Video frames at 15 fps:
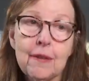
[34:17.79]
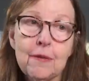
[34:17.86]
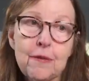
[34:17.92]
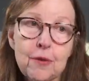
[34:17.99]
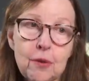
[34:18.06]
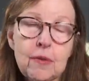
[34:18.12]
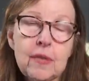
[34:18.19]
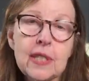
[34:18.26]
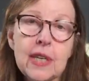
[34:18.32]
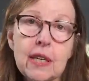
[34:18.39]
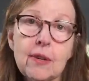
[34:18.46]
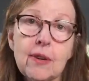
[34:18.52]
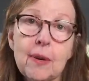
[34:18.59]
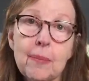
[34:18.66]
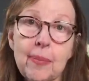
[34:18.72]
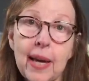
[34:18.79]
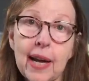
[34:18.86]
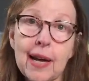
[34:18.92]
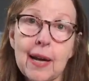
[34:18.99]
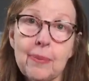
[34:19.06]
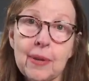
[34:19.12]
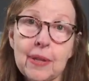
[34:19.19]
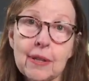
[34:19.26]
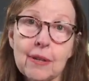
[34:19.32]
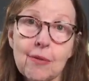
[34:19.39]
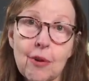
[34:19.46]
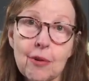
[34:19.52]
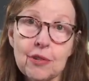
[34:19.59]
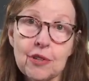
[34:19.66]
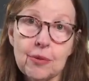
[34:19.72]
Foods that you can pick up in the
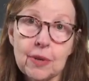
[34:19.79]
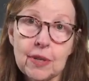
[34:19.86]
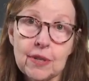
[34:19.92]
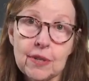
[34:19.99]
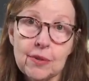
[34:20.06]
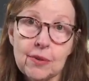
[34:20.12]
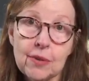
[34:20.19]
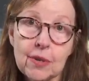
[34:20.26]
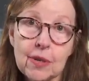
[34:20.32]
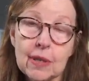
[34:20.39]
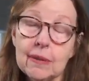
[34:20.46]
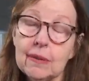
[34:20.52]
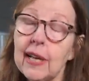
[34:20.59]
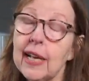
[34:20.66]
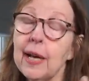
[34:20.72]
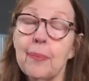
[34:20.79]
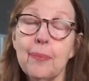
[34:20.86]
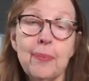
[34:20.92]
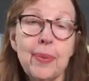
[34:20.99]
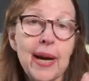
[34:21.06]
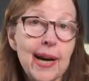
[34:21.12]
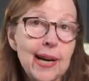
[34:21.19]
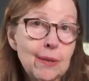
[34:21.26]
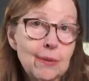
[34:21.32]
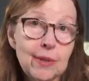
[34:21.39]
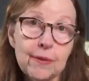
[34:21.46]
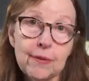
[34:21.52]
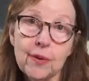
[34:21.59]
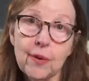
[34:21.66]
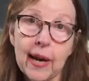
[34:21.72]
grocery store, like a pound
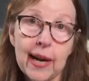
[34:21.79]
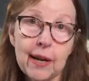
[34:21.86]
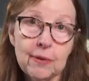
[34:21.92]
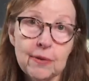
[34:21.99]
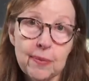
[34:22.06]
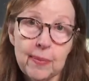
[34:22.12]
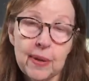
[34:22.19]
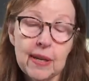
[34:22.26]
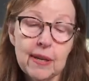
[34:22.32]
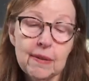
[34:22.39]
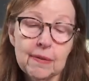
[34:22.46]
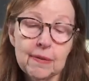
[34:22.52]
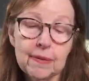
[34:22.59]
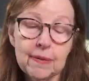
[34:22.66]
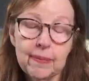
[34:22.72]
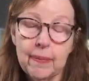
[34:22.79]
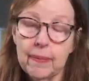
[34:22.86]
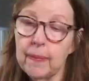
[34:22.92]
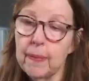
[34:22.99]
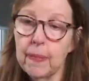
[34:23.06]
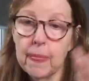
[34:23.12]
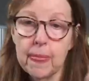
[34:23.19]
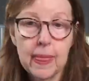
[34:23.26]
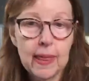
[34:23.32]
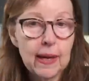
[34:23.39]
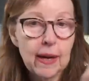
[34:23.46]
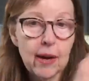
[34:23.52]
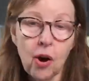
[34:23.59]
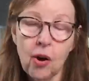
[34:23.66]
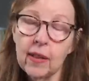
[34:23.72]
of ground beef.
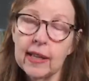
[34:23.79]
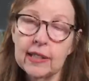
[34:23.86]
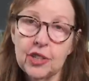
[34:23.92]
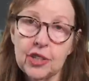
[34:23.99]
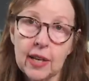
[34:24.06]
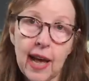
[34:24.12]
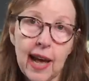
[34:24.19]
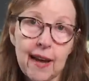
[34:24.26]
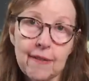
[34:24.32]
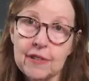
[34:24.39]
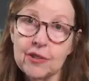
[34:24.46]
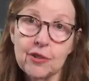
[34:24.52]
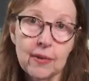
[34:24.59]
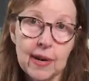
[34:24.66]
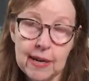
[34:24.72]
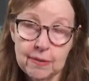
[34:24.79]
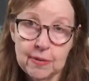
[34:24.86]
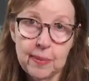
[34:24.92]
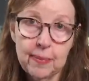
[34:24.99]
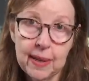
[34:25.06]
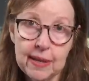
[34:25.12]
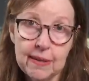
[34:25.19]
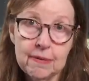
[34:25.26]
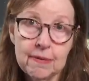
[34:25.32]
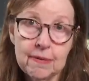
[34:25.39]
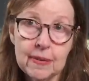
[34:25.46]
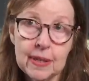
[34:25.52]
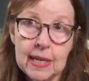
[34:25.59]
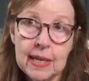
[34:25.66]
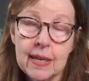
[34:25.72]
All it should have is ground
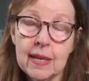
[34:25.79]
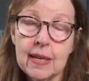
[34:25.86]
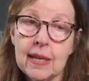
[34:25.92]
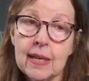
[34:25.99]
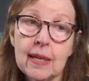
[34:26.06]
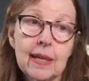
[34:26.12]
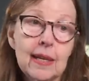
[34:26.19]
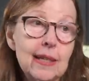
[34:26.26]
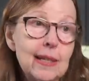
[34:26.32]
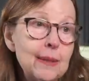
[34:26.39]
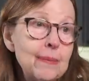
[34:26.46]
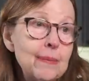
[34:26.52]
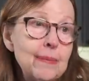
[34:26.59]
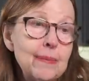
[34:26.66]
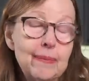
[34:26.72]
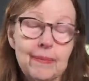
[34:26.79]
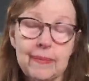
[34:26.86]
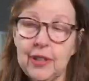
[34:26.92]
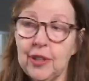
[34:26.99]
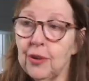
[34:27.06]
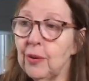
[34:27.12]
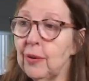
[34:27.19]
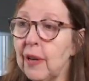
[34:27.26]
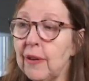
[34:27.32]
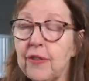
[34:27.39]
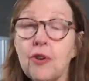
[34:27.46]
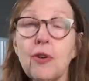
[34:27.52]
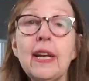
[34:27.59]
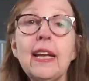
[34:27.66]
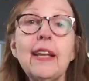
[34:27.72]
beef. Um, you know, if
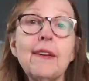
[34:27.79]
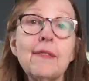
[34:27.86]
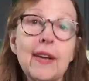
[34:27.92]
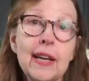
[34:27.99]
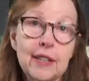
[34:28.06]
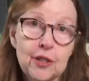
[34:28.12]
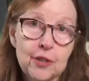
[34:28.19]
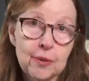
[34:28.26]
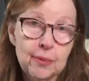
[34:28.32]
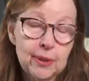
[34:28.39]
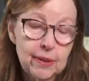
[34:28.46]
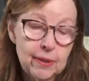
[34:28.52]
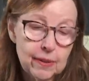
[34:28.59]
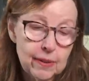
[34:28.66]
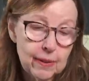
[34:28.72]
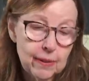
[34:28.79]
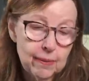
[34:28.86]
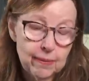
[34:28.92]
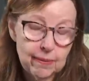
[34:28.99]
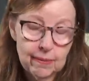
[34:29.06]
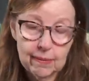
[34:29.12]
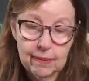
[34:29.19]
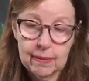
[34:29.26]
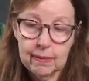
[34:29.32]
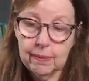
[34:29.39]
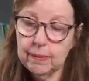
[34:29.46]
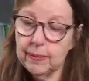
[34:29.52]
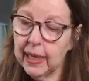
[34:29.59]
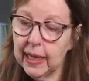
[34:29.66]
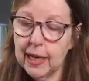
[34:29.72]
you're eating vegetables,
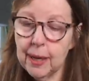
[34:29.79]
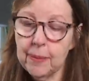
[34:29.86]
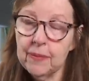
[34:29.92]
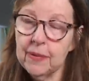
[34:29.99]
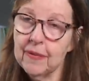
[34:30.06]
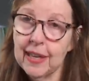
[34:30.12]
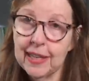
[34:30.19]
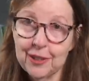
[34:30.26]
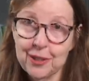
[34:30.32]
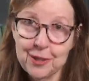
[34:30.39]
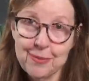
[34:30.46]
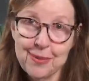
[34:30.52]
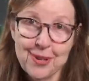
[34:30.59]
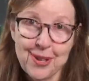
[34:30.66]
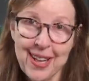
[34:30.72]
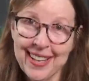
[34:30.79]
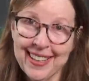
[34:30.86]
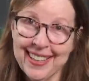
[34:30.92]
pick up the vegetable.